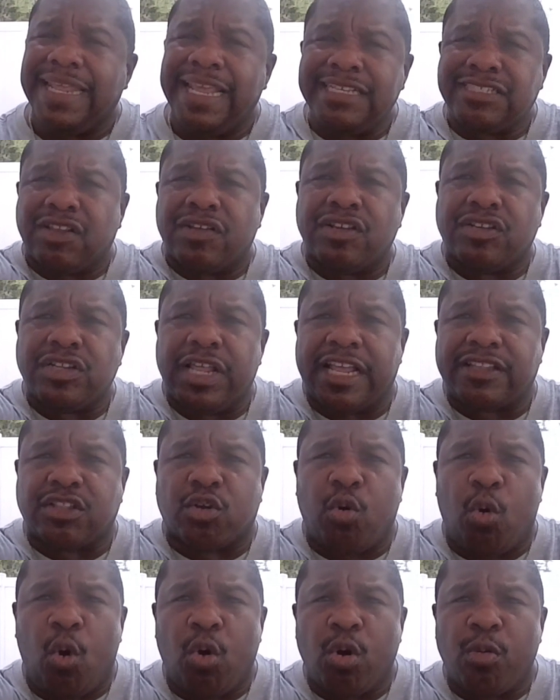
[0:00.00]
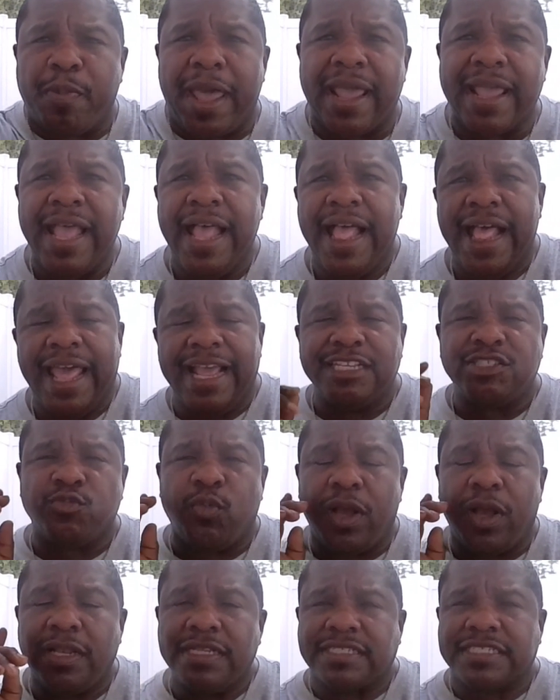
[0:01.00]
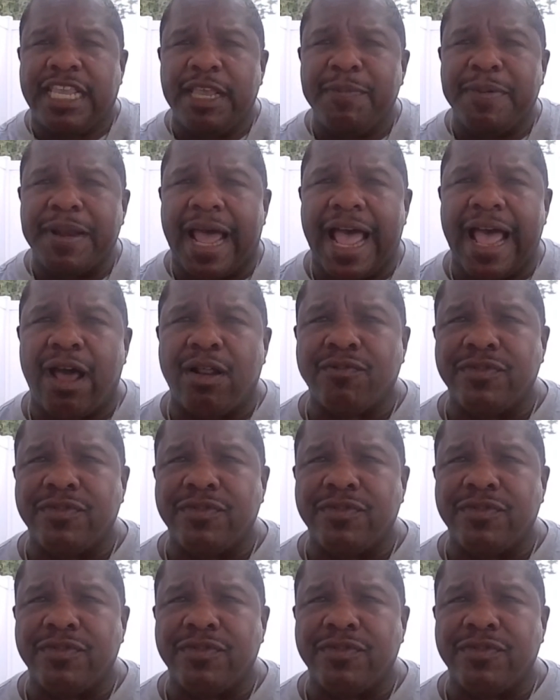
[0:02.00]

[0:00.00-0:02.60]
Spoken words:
He's looking at the quarterback as well as keeping an eye